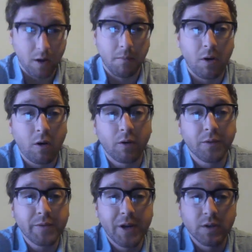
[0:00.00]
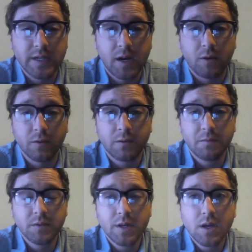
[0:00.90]
um, all three
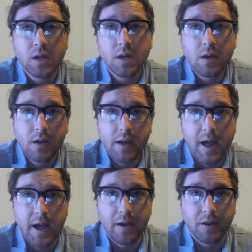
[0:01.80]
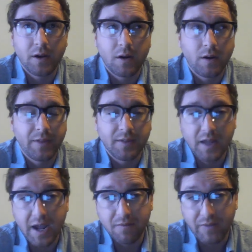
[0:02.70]
hotels had uh, that
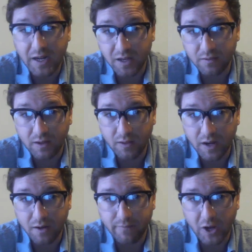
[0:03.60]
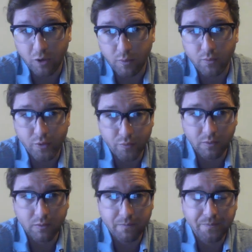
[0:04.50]
they had vacancy. They had available
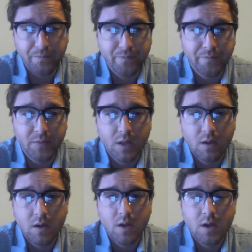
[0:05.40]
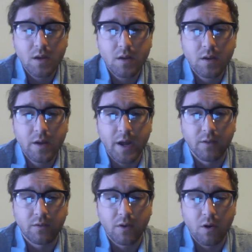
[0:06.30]
rooms.
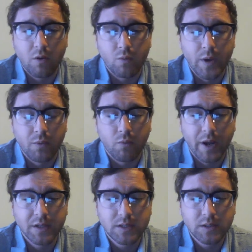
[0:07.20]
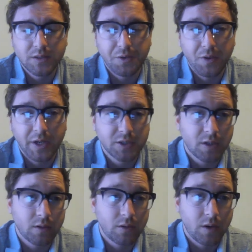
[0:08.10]
And so we went to
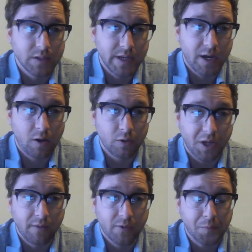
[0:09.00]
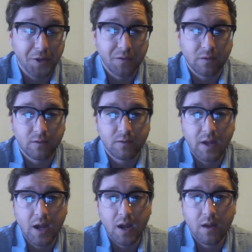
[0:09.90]
each hotel looking for a place to
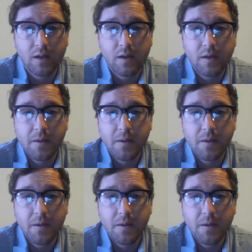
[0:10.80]
stay.